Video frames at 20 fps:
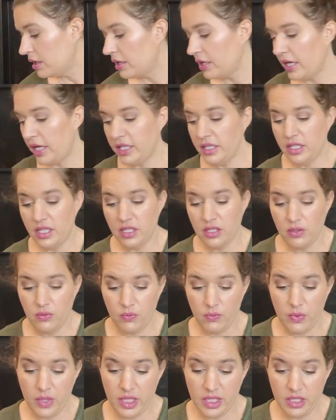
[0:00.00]
And then
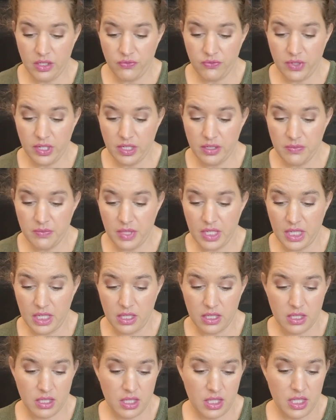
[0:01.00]
one from
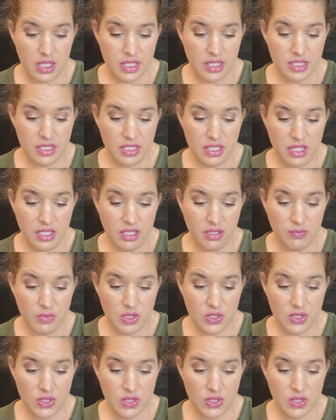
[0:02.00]
Salem